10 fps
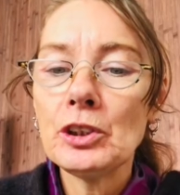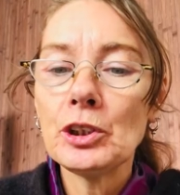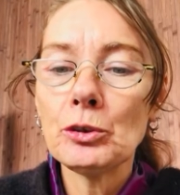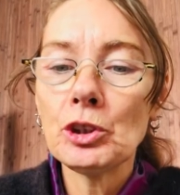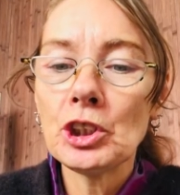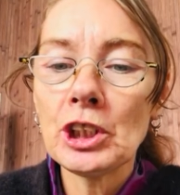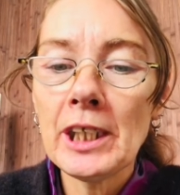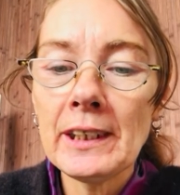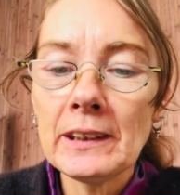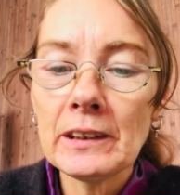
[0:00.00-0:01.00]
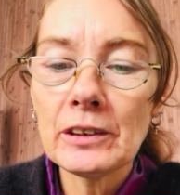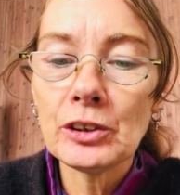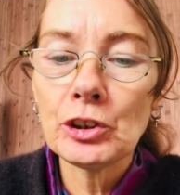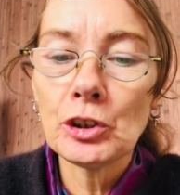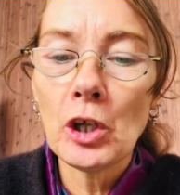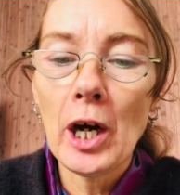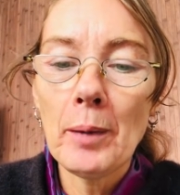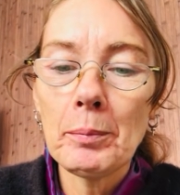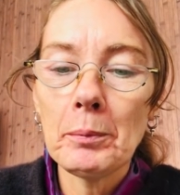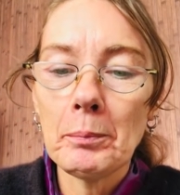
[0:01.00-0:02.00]
into your chest and your
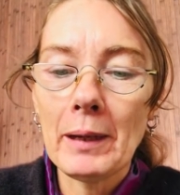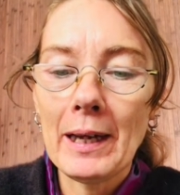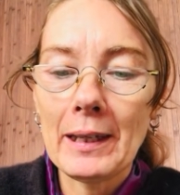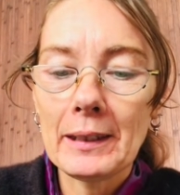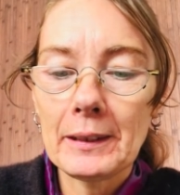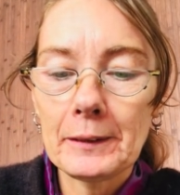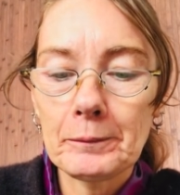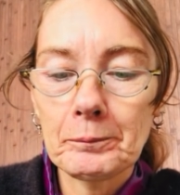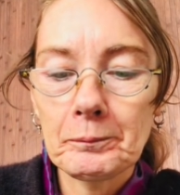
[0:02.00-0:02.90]
upper back,